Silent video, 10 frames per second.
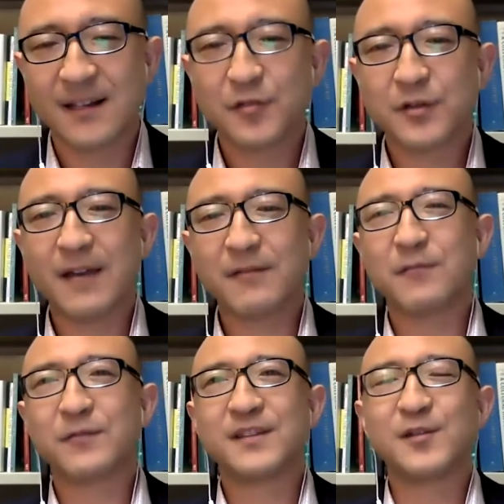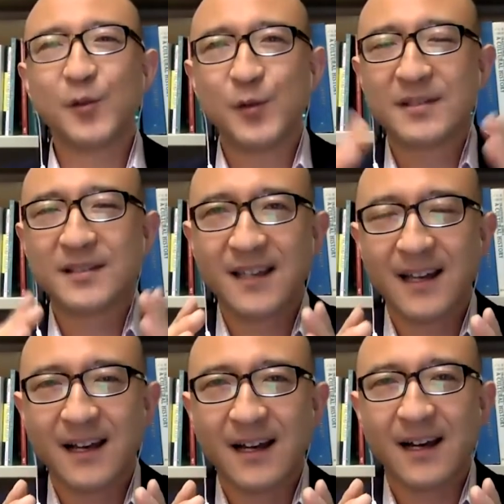You can't really reduce
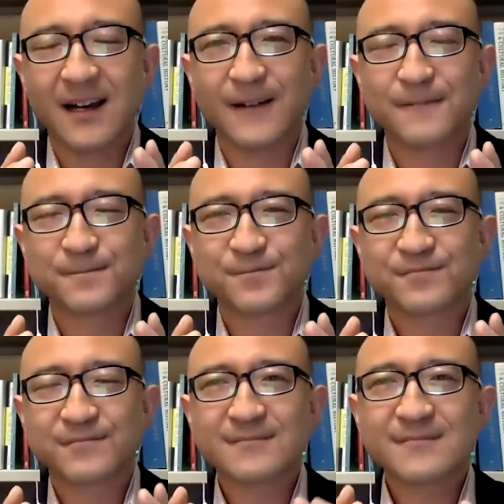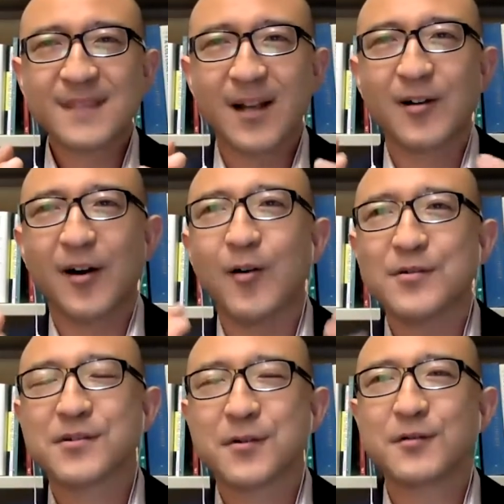a
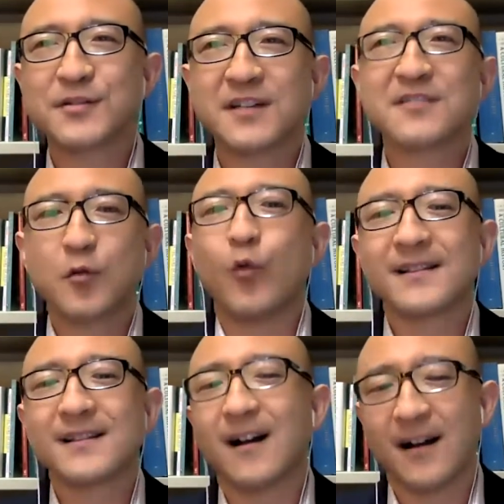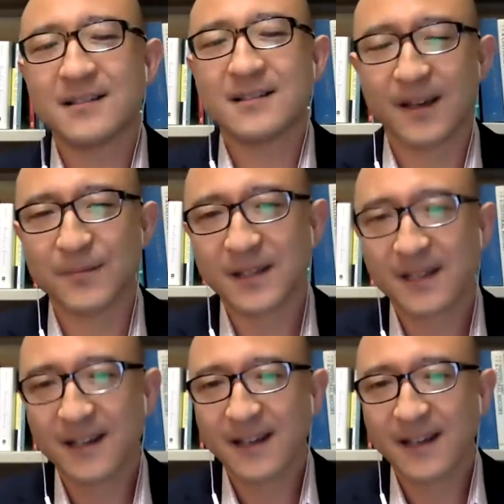culture just to one concept.